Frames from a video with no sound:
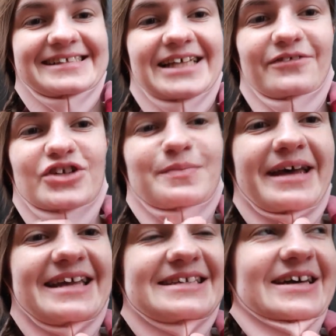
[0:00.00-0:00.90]
I've just
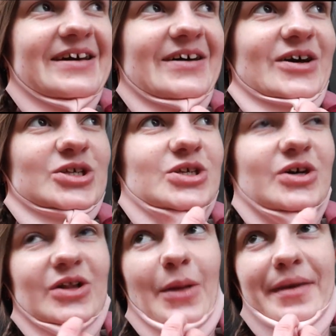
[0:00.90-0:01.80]
been to
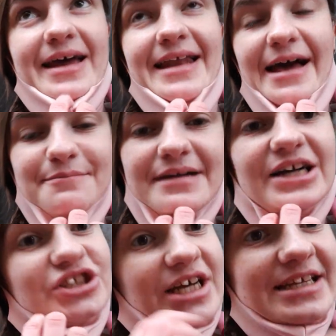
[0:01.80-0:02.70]
Kirkstall B&M,
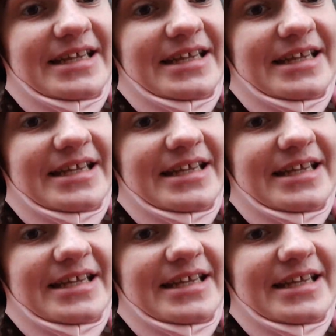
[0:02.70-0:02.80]
as you can